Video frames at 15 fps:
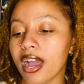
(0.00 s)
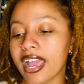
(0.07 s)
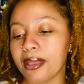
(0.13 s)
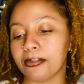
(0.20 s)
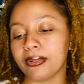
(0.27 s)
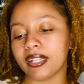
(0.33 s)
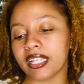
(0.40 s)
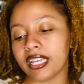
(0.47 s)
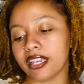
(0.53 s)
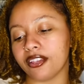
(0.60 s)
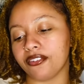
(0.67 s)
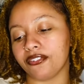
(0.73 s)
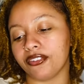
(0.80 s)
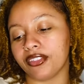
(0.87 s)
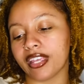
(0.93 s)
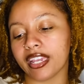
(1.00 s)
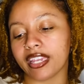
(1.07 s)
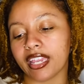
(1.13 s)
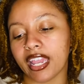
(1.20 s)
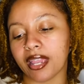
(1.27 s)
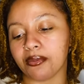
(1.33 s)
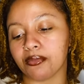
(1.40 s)
I believe, that
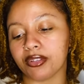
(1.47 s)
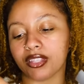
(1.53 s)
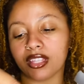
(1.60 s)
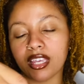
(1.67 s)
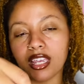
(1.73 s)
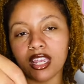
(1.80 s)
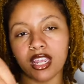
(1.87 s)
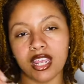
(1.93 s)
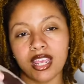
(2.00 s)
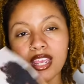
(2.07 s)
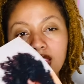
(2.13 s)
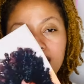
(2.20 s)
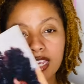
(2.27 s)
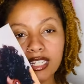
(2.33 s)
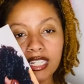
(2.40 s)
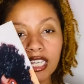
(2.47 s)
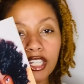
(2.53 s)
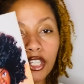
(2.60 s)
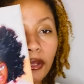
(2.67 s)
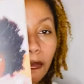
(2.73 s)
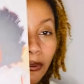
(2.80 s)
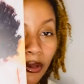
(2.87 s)
came with it. It's like a
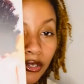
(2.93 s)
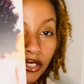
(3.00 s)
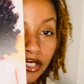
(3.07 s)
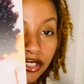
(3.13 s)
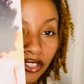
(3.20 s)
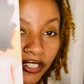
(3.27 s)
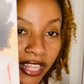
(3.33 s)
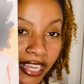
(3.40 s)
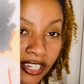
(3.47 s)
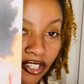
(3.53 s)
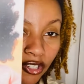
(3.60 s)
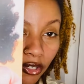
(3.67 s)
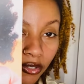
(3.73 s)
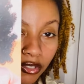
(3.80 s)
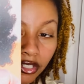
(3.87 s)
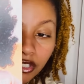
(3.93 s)
little poster that shows the